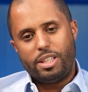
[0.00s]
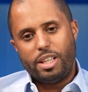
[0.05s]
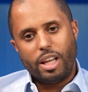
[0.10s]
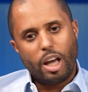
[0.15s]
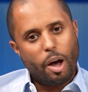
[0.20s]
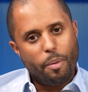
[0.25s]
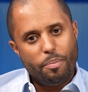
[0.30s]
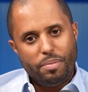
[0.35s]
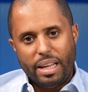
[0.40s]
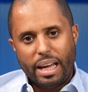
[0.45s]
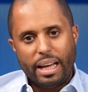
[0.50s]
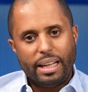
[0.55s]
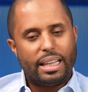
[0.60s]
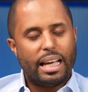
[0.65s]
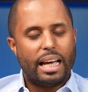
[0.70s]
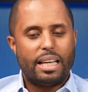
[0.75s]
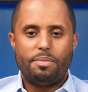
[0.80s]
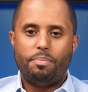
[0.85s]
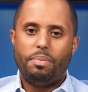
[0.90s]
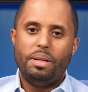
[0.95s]
the update
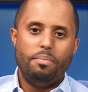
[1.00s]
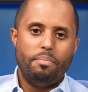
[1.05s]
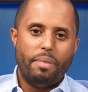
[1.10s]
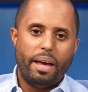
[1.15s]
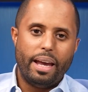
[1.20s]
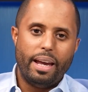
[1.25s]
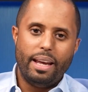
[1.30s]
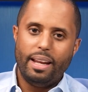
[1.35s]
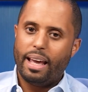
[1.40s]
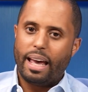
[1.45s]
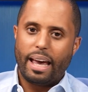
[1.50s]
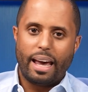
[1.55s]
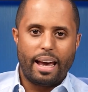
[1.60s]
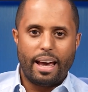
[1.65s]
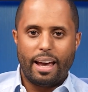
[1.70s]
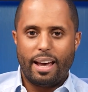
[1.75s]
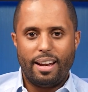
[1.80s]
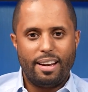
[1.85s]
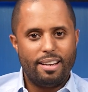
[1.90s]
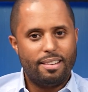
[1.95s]
has been made
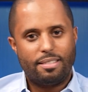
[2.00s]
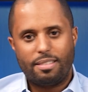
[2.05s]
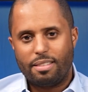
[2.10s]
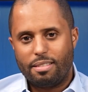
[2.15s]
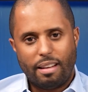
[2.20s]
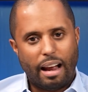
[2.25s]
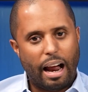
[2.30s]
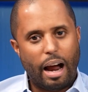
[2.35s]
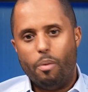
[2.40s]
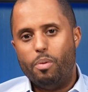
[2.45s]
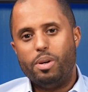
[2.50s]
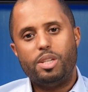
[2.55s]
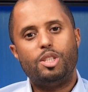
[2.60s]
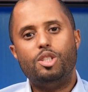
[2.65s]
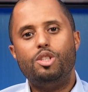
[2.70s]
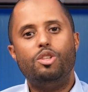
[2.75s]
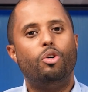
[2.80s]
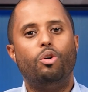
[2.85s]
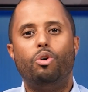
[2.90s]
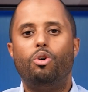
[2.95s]
and I was
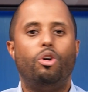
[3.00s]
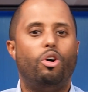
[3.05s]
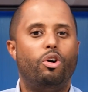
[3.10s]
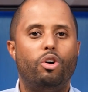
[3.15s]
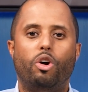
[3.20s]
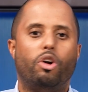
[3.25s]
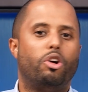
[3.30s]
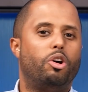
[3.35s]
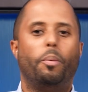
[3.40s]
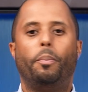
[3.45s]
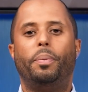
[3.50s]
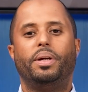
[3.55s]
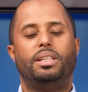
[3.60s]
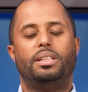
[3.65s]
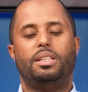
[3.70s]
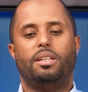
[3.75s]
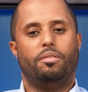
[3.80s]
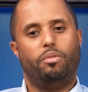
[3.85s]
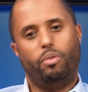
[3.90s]
no longer competitive.